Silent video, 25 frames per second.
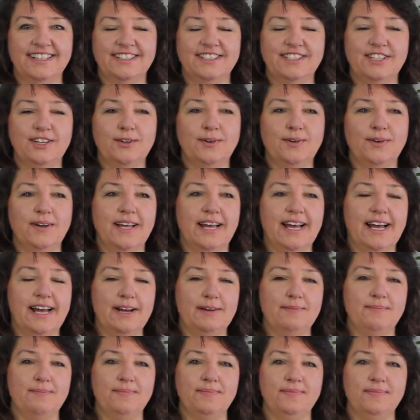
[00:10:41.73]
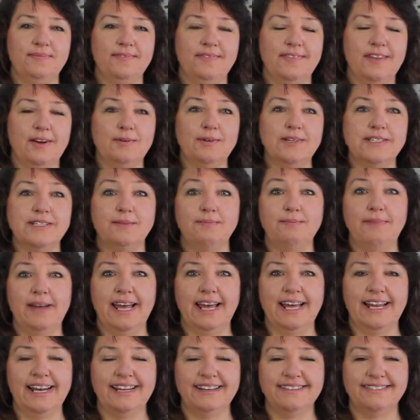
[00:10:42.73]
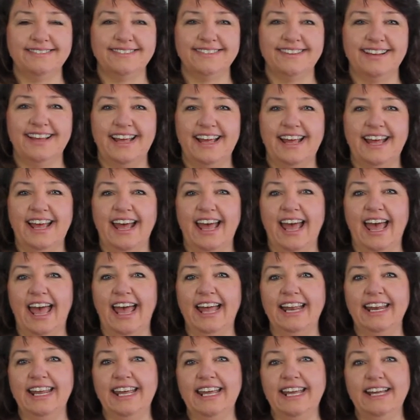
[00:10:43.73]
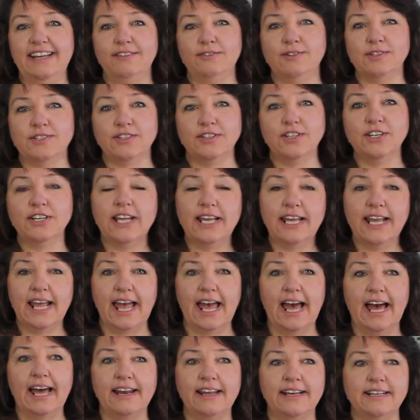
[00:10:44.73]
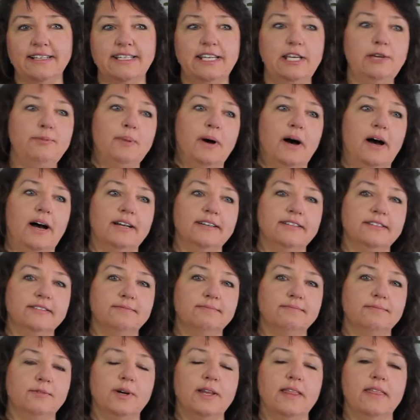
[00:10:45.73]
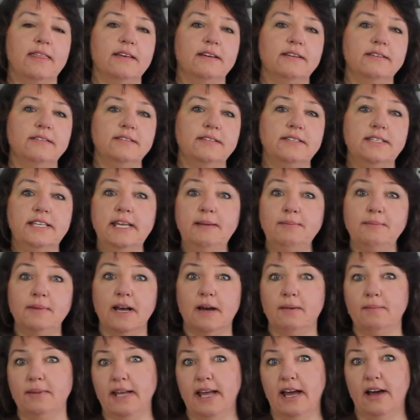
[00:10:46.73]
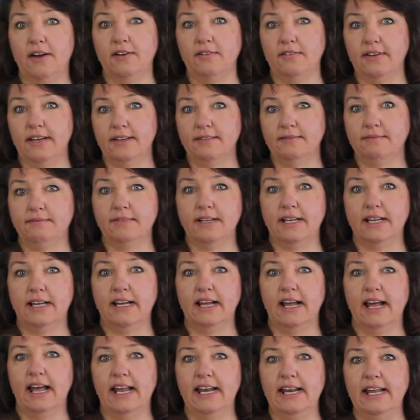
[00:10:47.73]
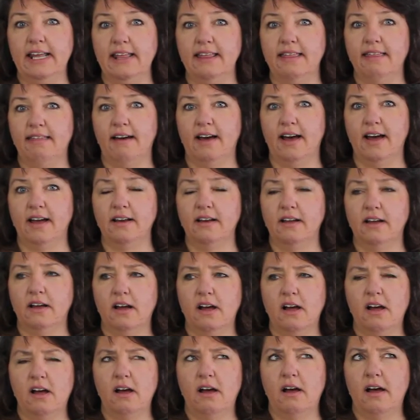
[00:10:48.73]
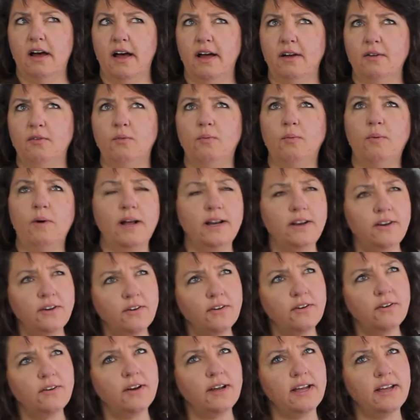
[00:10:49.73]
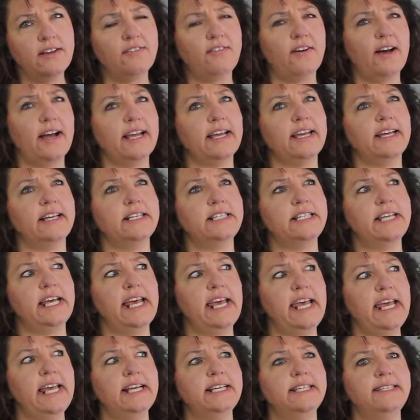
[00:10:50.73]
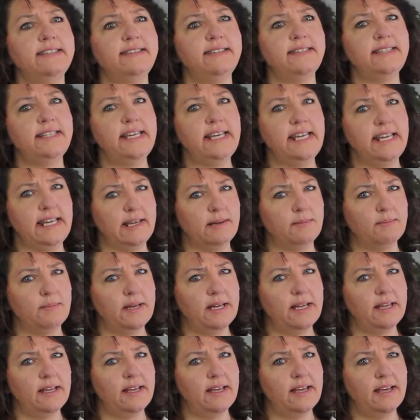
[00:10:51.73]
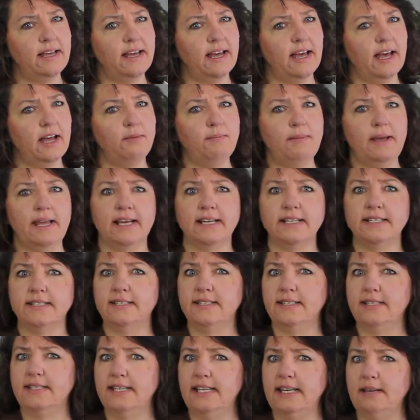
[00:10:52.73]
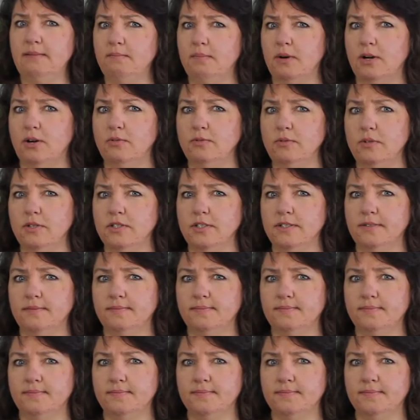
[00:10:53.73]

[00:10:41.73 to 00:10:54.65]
So there was a man, and he was looking at a teapot with steam coming out of it. And he thought, I wonder if I can take steam and make a steamboat.